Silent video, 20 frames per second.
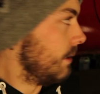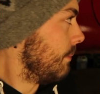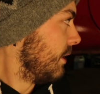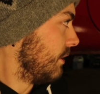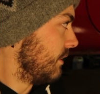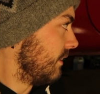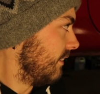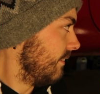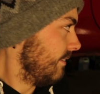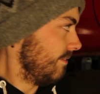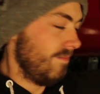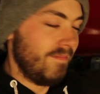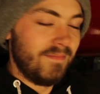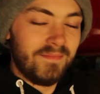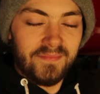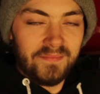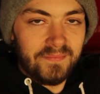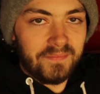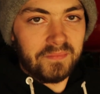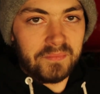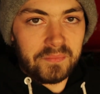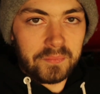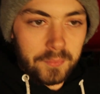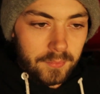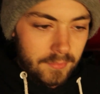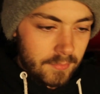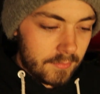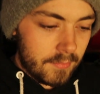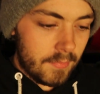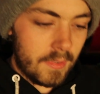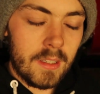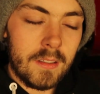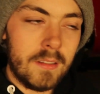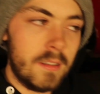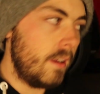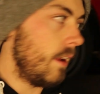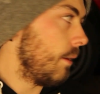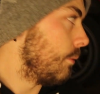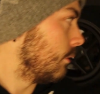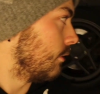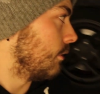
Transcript: in the boot. So yeah,